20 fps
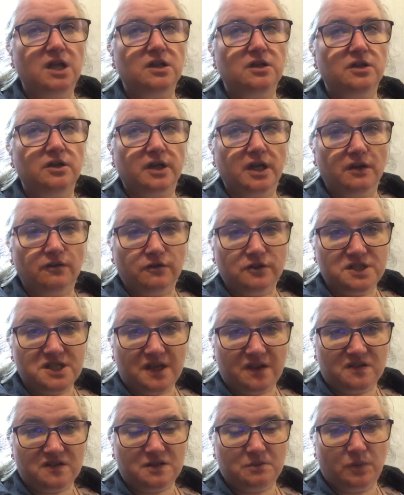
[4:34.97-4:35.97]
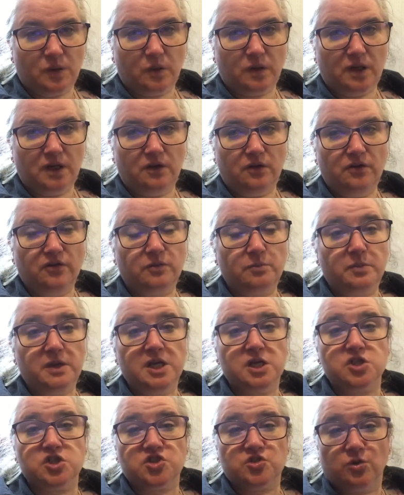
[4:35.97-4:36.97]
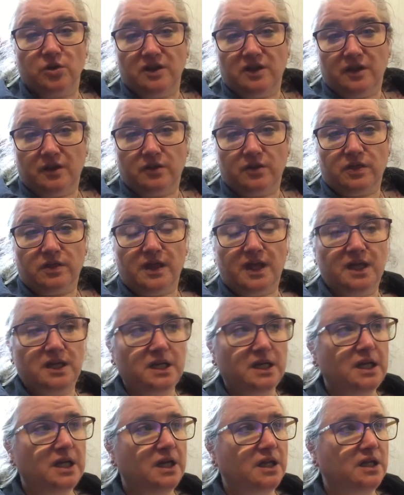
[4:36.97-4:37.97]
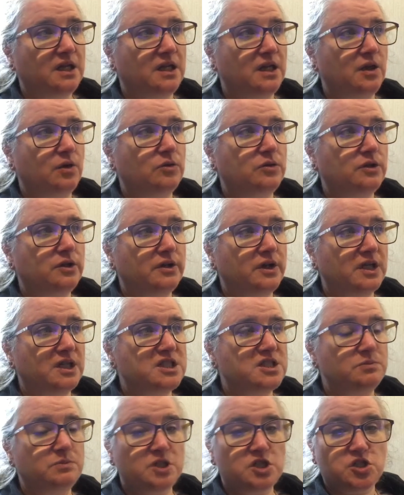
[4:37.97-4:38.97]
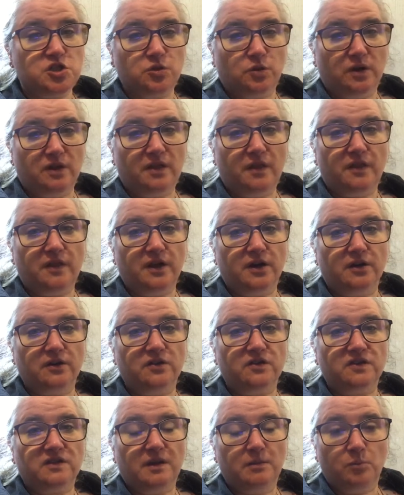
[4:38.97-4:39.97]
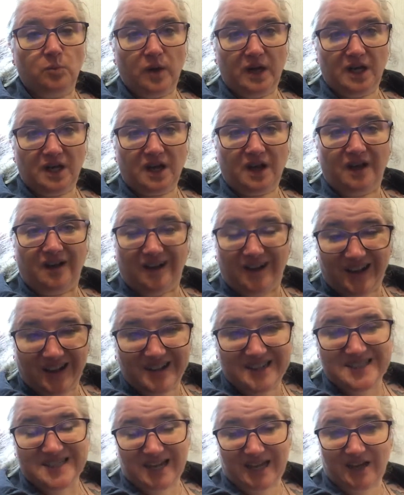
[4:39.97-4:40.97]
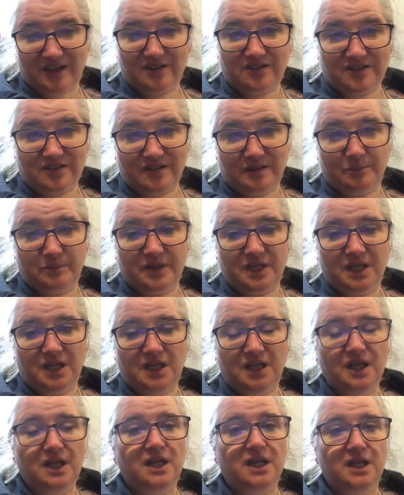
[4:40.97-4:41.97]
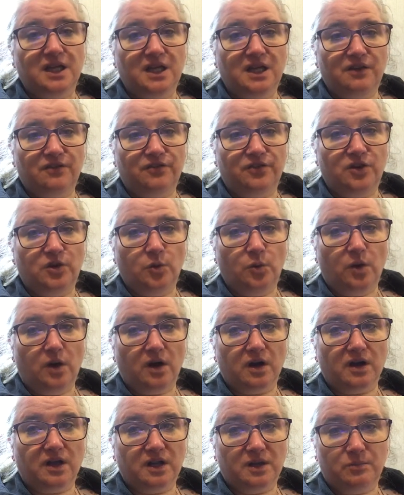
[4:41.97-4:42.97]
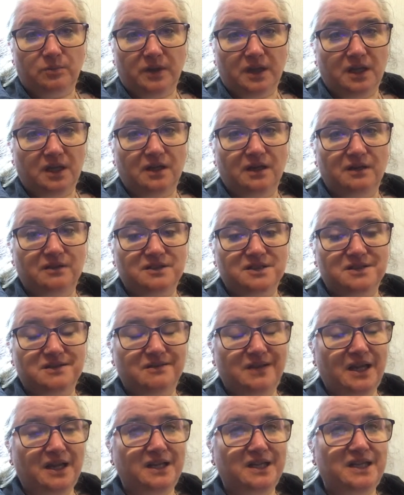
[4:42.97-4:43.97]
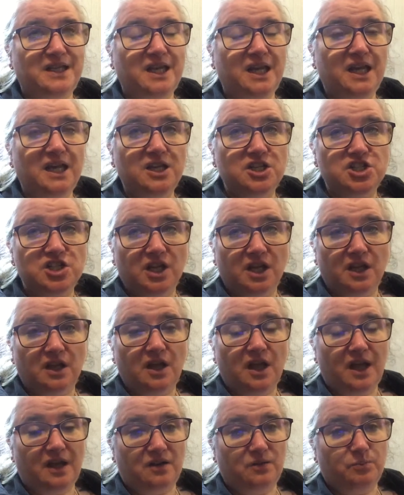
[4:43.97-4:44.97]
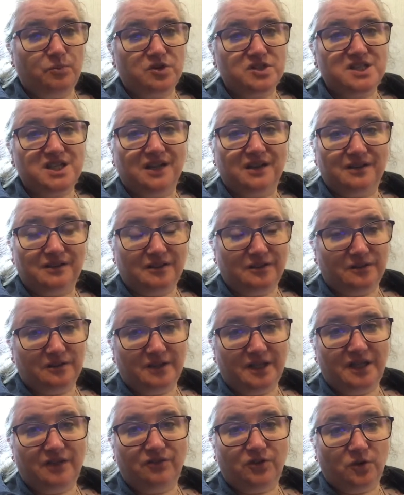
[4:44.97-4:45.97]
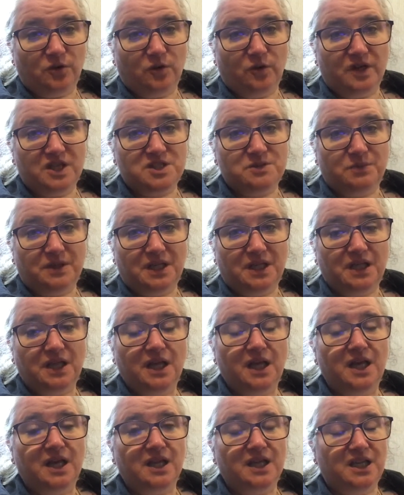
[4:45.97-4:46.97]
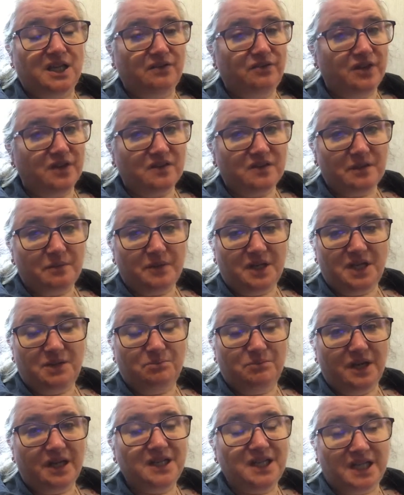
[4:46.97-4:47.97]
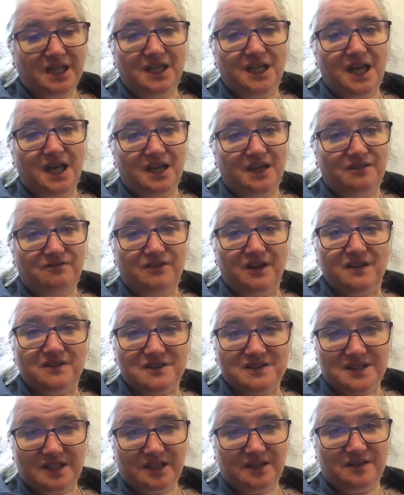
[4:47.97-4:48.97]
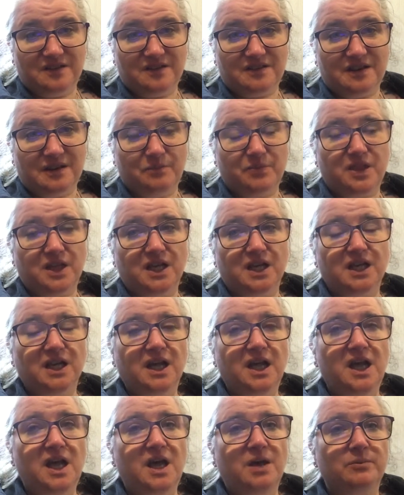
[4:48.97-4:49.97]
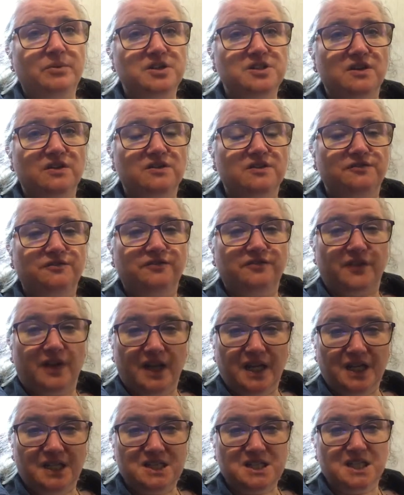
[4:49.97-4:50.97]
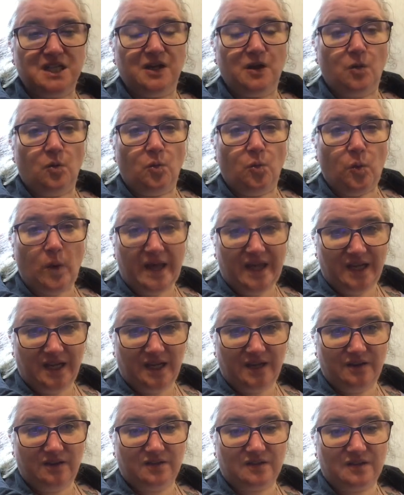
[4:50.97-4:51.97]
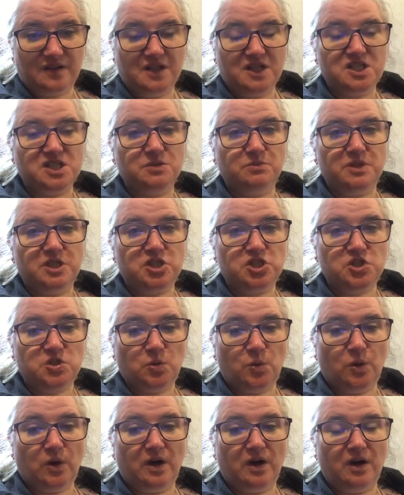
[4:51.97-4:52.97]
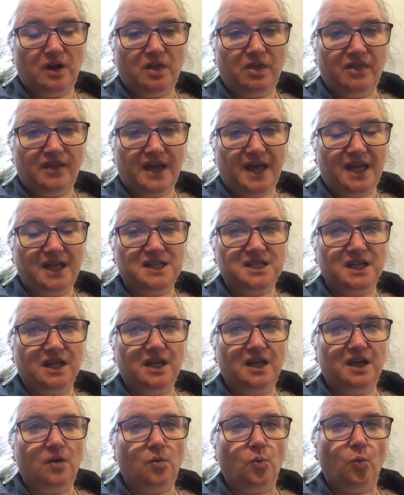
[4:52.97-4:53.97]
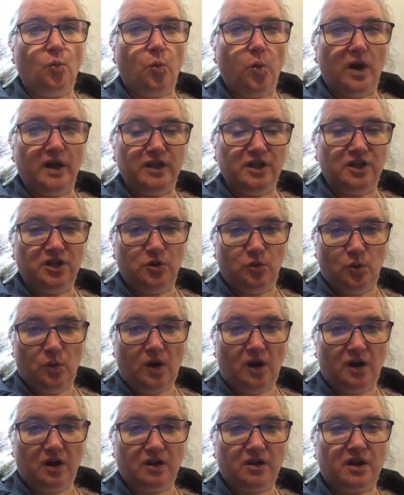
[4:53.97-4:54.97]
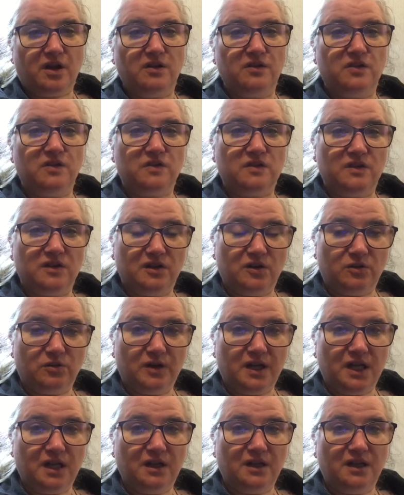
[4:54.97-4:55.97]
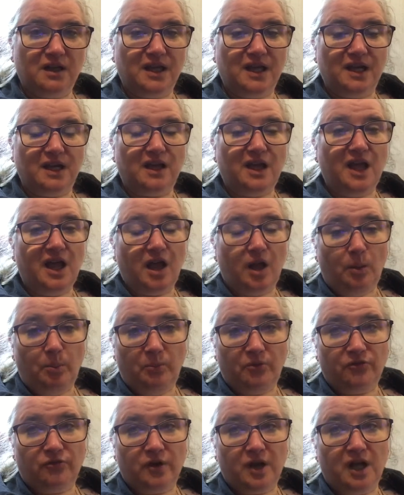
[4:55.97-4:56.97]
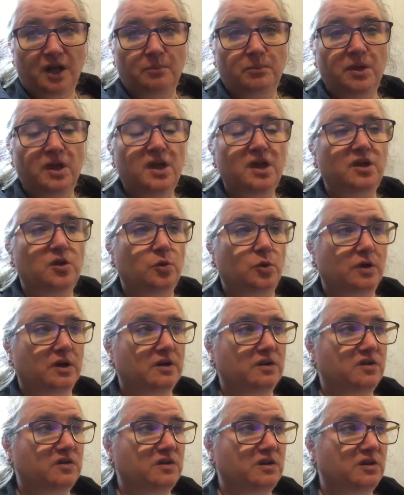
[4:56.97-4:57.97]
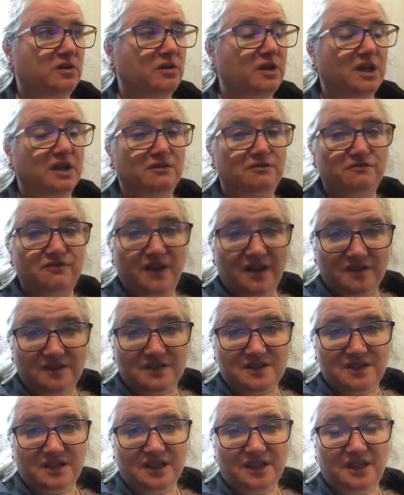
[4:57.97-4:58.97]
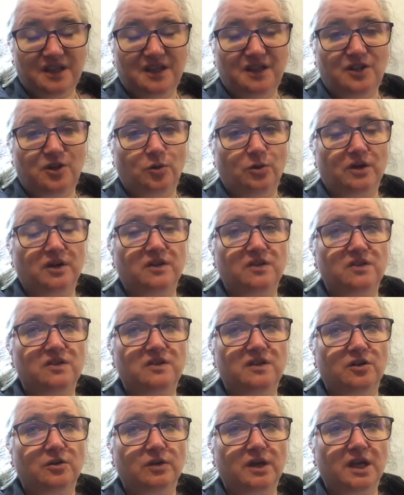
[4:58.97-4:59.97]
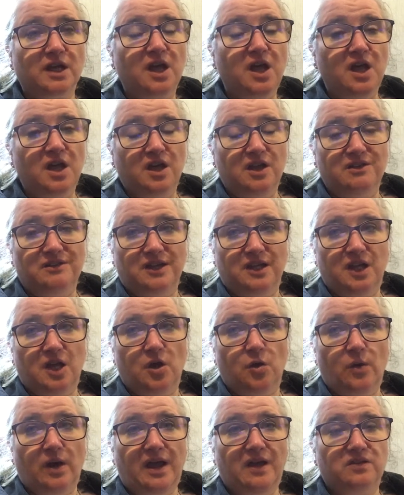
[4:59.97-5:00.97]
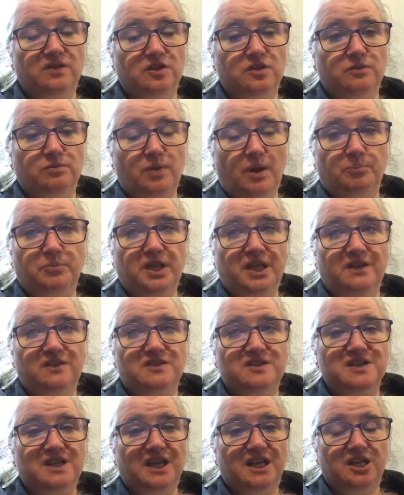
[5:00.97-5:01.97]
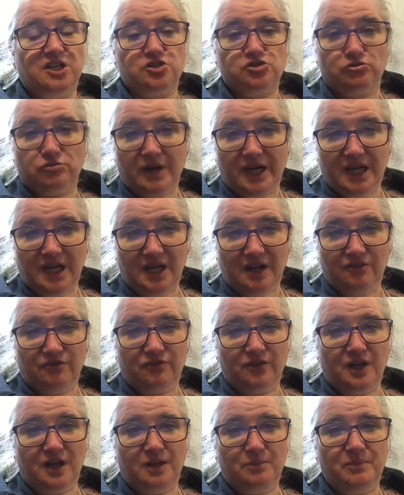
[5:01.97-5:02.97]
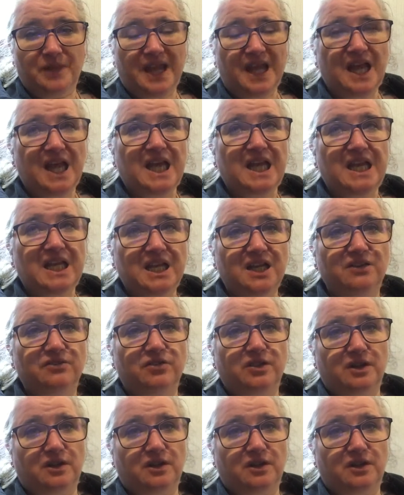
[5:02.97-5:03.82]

looking for testimonials, being sure that, that you know, looking to be sure that there is some way to contact somebody if you are going to be engaging and particularly if you're going to be giving somebody money and investing in something, but just finding ways to be sure that what you are considering getting help from, you are considering investing in, you are considering, you know, as a, a place to get a training from, any of